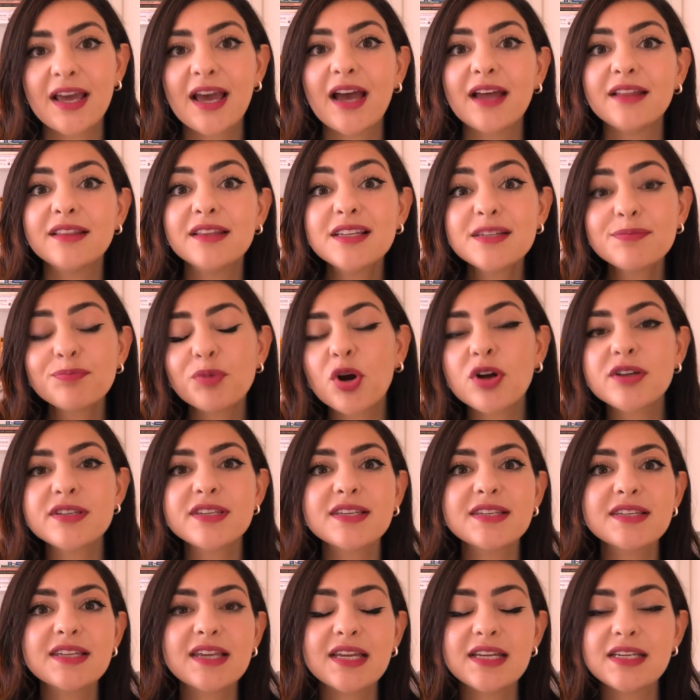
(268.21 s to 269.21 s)
And this
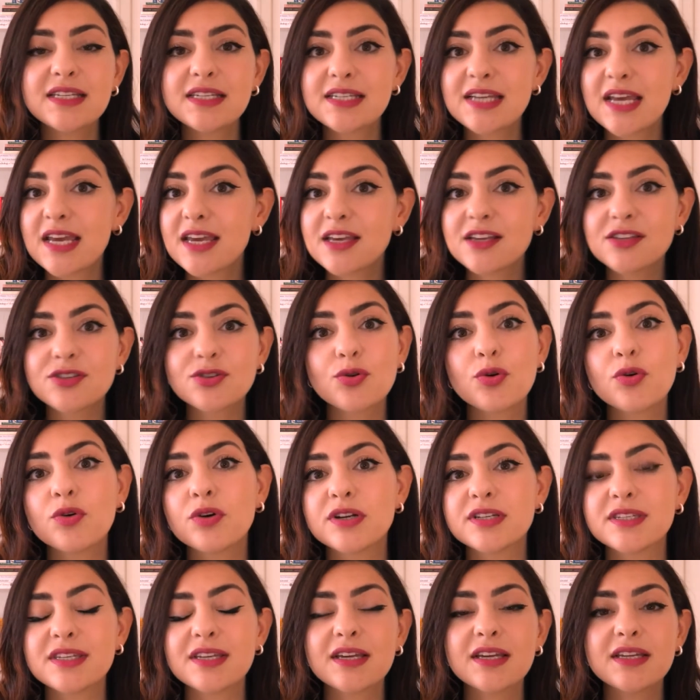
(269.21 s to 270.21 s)
process can take its
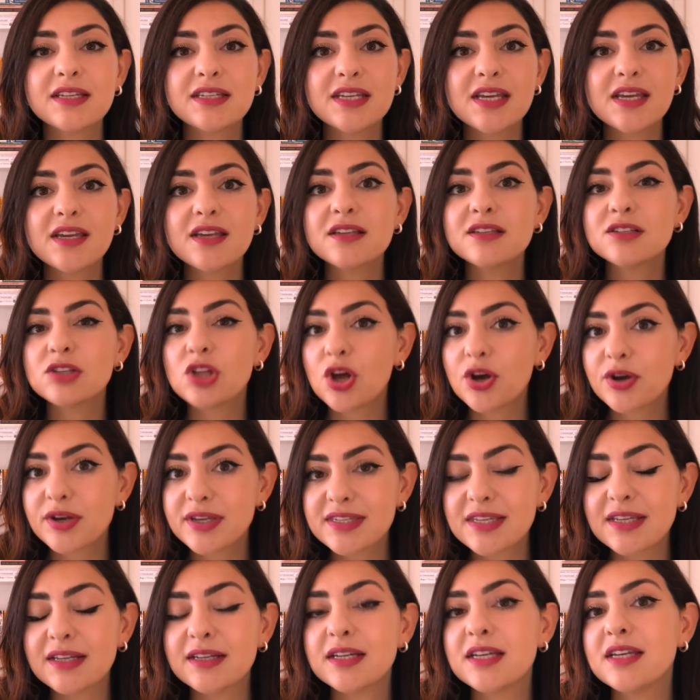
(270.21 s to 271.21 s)
course. It could take as long as
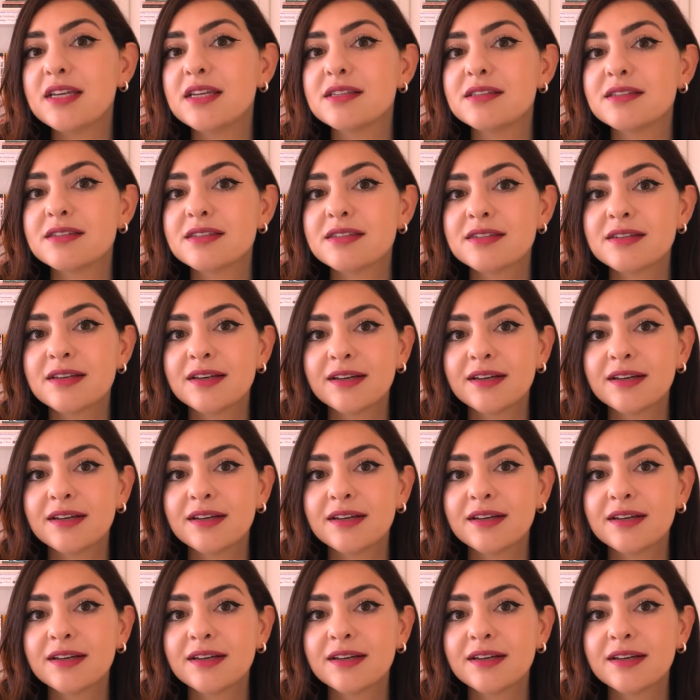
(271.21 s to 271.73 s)
it needs.